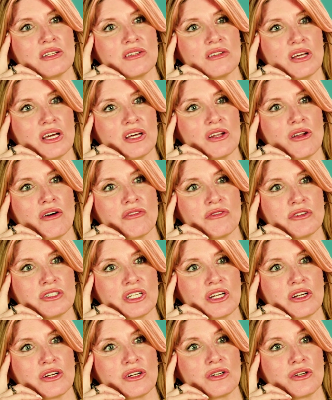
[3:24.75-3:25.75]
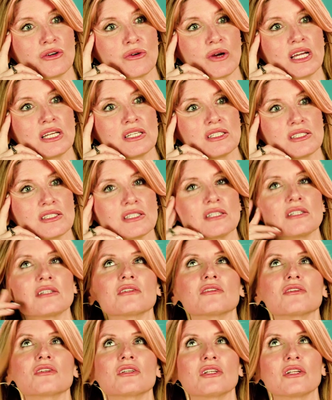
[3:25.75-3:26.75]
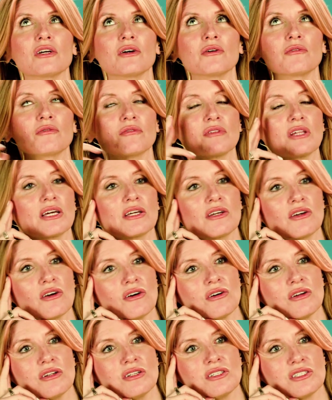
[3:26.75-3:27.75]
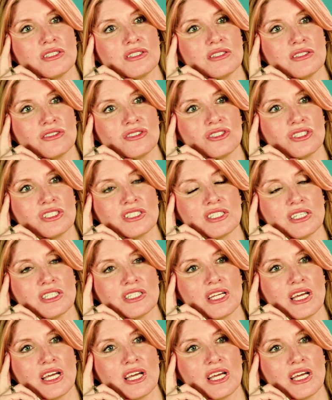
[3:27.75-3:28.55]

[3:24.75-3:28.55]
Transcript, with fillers: and, and offered her Grace. And, you know, thank God she said